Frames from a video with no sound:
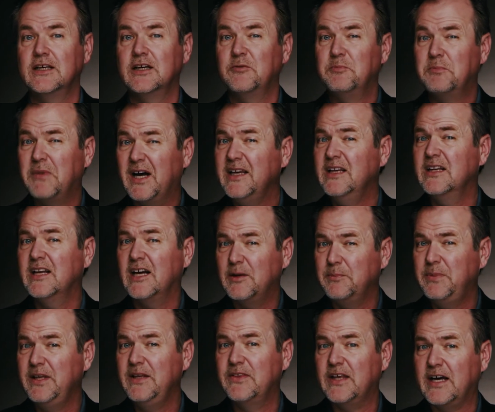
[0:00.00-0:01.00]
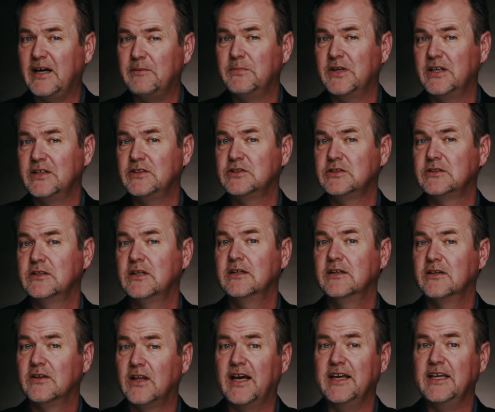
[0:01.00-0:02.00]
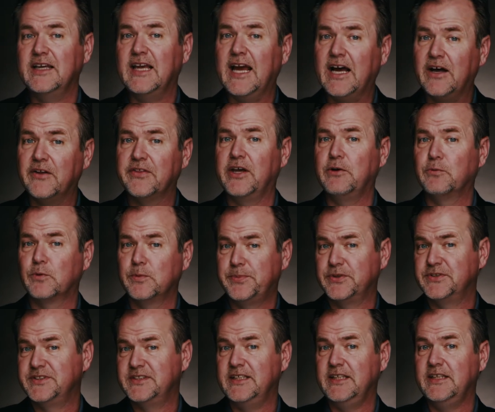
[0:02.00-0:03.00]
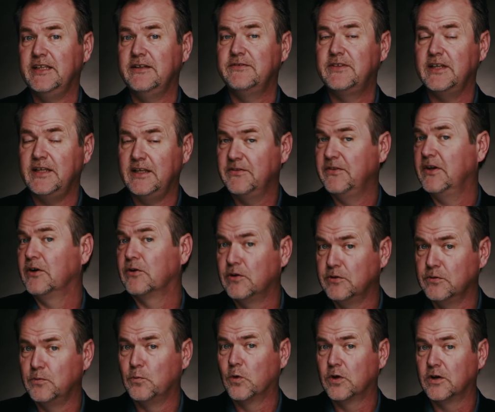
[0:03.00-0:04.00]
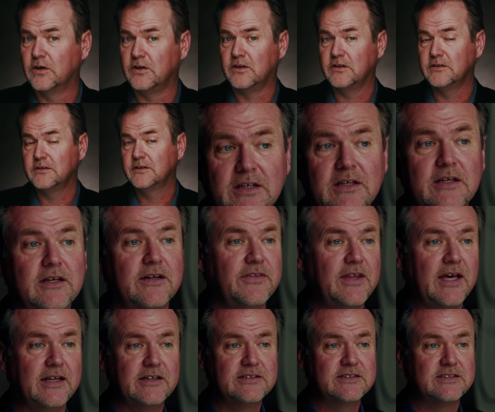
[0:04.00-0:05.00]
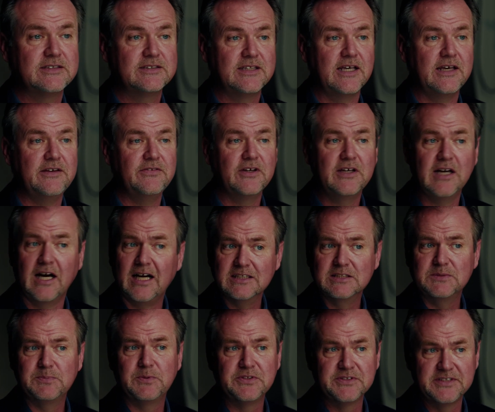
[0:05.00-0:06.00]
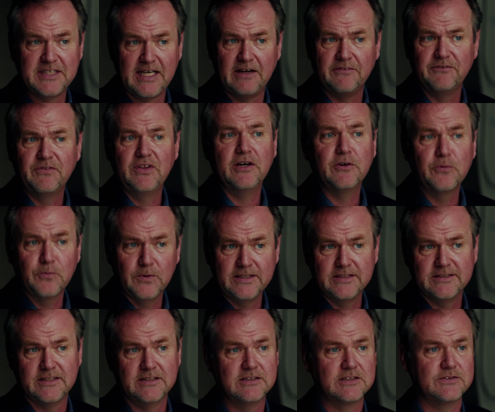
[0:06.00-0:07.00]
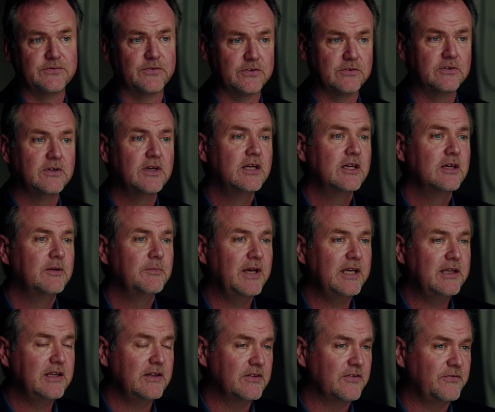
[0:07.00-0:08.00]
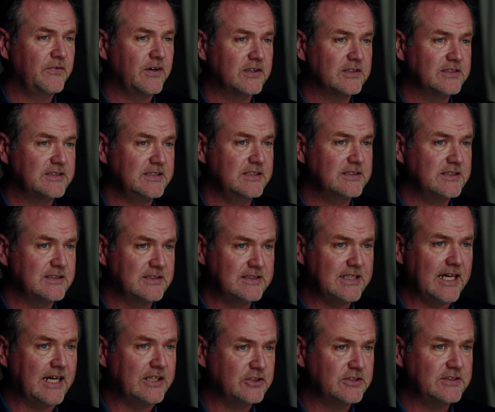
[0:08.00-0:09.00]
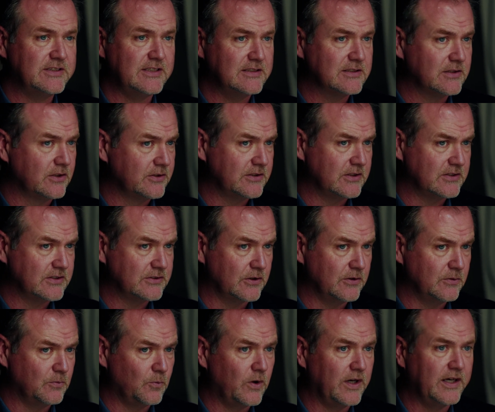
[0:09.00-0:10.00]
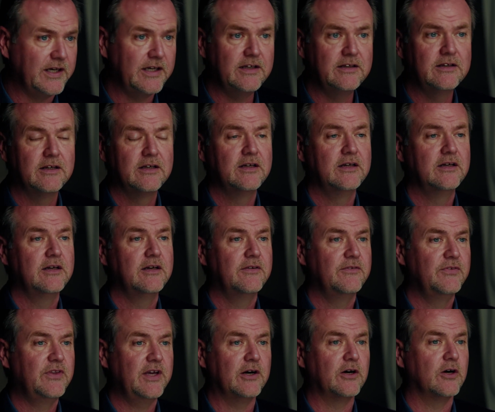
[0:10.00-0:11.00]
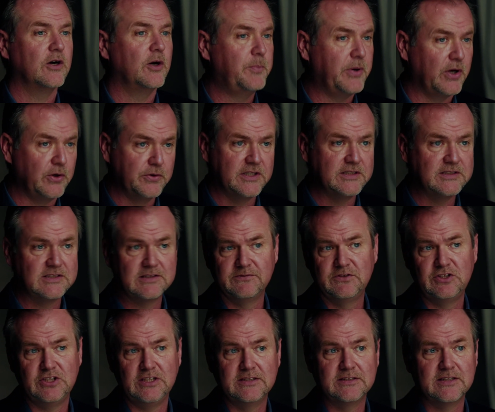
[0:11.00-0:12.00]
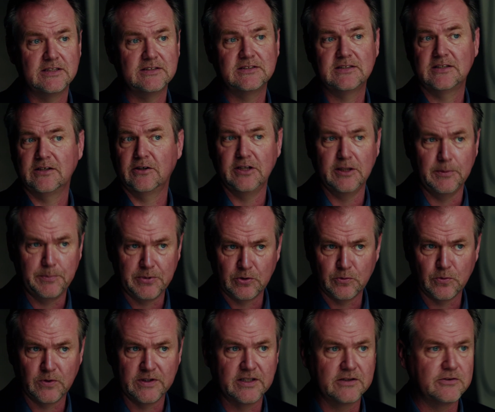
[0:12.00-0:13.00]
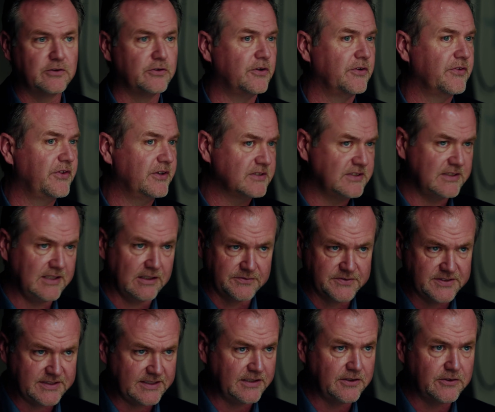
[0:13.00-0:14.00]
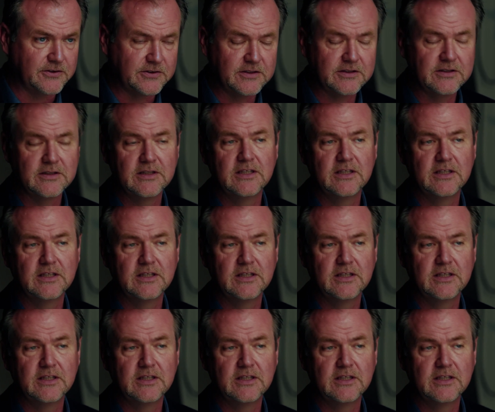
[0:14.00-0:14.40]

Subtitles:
might not be that much like how they were perceived in their own world. That is to say, the Gospels have their reasons for making the Pharisees and Sadducees look a certain way. They're opponents of Jesus, they're hypocritical, they're self-centered.